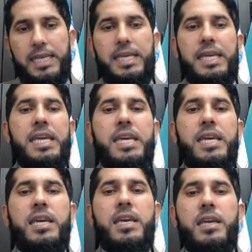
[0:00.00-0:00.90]

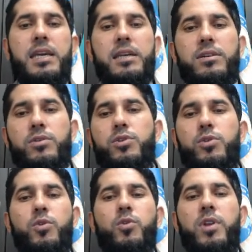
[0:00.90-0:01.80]
He to
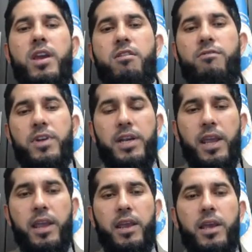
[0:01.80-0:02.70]
school every
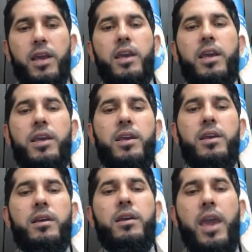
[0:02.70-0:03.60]
day.
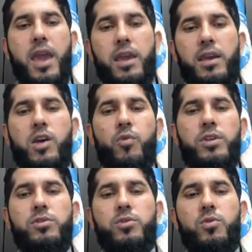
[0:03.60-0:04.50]
He A, going
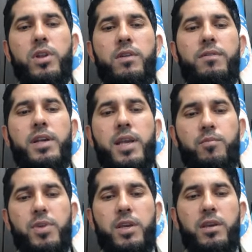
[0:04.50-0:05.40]
to school every day.
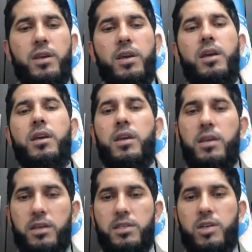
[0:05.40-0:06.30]
B,
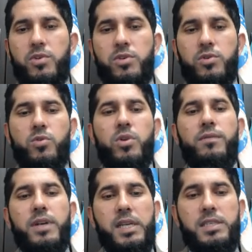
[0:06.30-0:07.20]
he is going to school
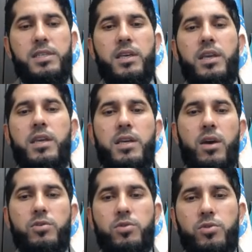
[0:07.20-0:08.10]
every day. C, he
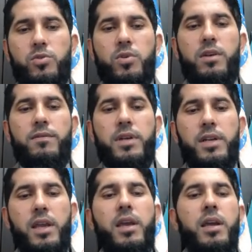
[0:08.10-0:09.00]
goes to school every
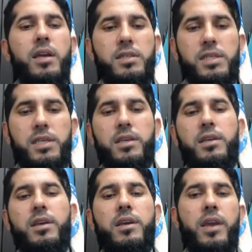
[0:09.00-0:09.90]
day. D,
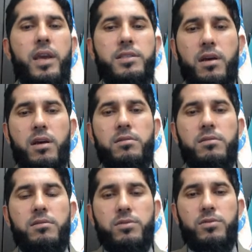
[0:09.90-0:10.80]
he has
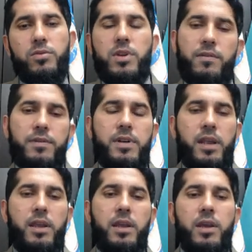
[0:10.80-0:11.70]
gone to school every day.
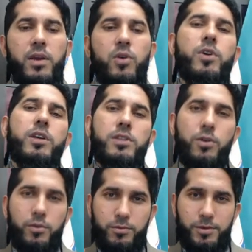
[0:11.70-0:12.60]
Okay,
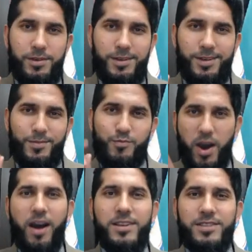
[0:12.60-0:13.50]
so
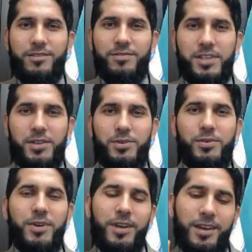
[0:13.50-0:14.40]
pause the
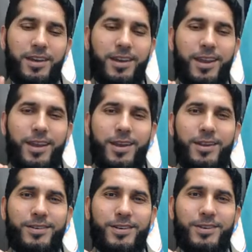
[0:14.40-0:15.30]
video
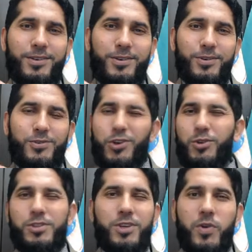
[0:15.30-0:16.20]
and
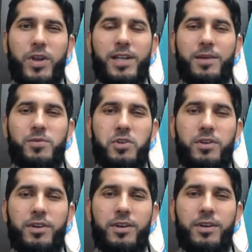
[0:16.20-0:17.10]
choose the correct
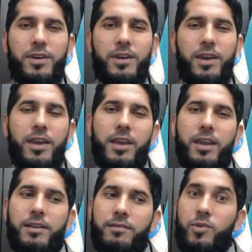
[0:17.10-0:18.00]
option
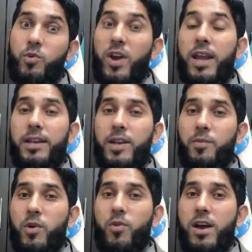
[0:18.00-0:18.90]
and write
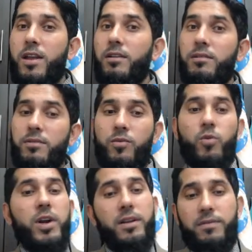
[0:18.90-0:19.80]
number one,
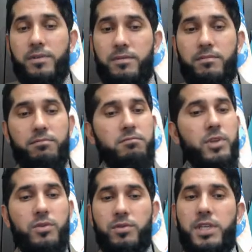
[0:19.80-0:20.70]
whatever,
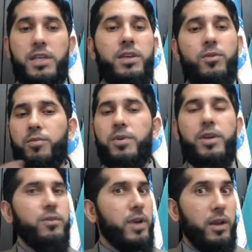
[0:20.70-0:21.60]
D or B
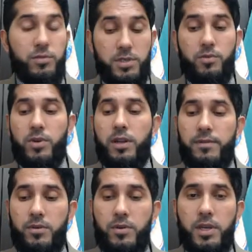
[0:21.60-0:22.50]
or A or C,
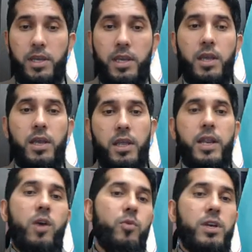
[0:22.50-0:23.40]
whatever. Okay,
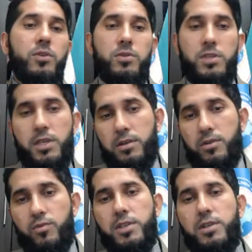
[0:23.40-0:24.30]
now we go to the
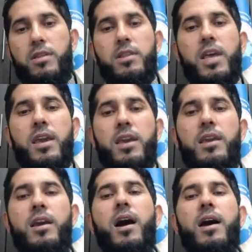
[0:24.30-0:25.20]
second question.
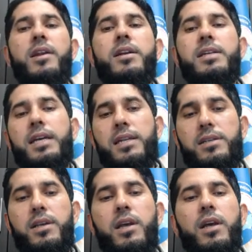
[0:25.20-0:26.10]
They already done
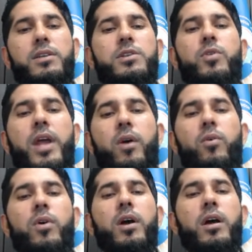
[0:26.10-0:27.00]
it. So
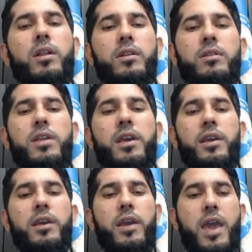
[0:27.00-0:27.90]
now
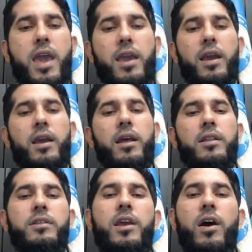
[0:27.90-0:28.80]
they
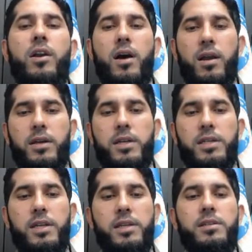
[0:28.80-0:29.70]
are already
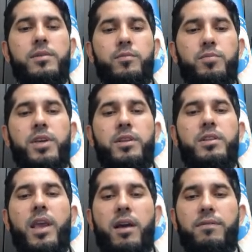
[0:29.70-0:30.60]
done it. B,
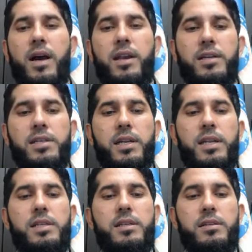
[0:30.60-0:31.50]
they have already done
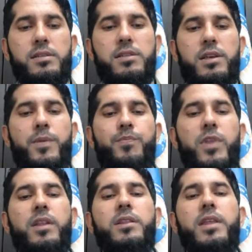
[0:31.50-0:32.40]
it. C,
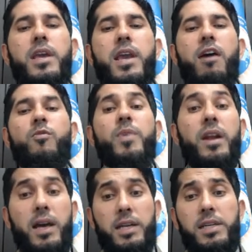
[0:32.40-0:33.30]
they have been
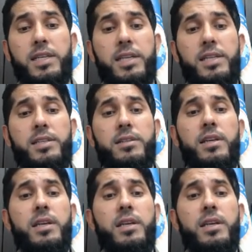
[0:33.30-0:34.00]
already done it.